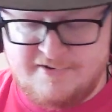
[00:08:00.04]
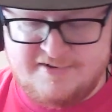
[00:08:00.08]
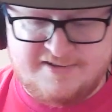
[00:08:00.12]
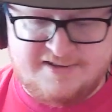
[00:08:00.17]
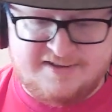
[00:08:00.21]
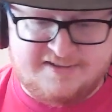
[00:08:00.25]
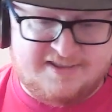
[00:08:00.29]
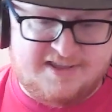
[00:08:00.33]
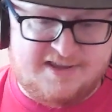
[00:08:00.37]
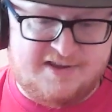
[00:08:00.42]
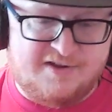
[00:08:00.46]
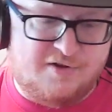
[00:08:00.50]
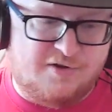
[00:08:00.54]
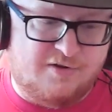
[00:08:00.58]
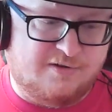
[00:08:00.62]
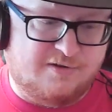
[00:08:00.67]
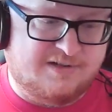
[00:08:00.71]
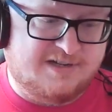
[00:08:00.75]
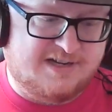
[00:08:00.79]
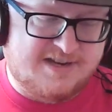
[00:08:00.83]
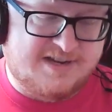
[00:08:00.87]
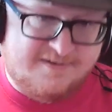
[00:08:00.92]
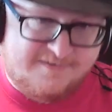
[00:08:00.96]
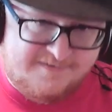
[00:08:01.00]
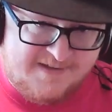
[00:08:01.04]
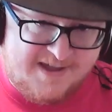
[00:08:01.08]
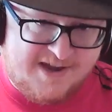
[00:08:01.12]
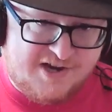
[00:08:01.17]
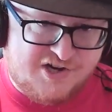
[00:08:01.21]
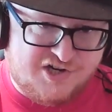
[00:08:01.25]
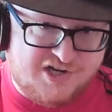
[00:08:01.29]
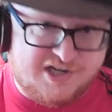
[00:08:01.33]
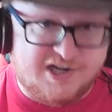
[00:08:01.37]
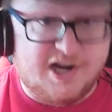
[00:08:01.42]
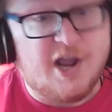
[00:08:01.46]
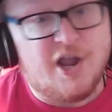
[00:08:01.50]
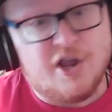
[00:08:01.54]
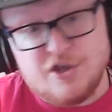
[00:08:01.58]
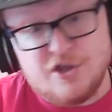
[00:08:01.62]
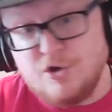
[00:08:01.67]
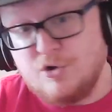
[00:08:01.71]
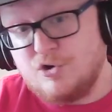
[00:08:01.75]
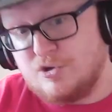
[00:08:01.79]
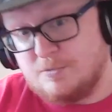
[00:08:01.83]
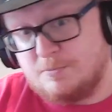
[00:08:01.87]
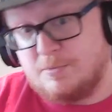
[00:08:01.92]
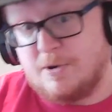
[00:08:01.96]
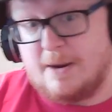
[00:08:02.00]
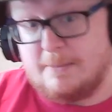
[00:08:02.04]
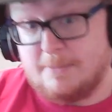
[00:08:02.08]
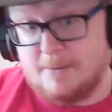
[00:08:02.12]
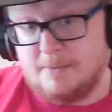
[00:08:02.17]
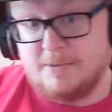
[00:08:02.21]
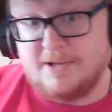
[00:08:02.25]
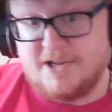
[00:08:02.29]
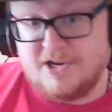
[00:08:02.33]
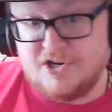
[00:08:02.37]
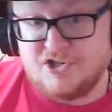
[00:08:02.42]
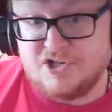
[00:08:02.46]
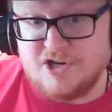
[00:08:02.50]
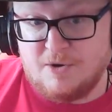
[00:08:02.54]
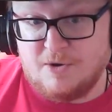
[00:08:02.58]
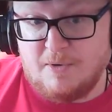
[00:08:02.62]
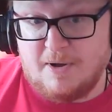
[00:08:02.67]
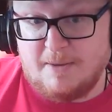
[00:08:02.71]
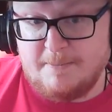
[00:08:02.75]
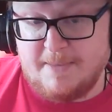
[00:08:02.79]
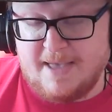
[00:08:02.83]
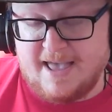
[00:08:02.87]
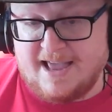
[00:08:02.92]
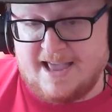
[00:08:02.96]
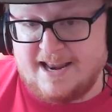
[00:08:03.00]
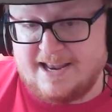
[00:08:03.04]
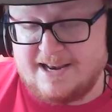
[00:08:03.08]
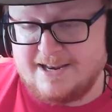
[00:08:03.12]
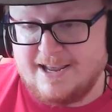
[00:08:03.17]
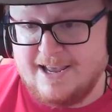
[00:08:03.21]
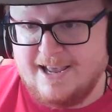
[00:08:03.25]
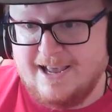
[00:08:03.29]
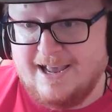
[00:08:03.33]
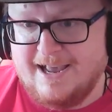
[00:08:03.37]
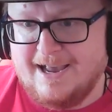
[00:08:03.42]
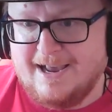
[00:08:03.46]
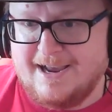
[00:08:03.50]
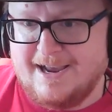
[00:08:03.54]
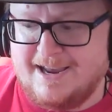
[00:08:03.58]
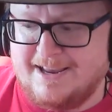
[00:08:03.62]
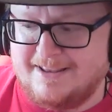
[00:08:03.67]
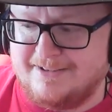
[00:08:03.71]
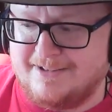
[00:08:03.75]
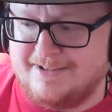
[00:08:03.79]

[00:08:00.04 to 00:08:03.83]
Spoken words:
Here is this thing called confession. You should probably show up at it.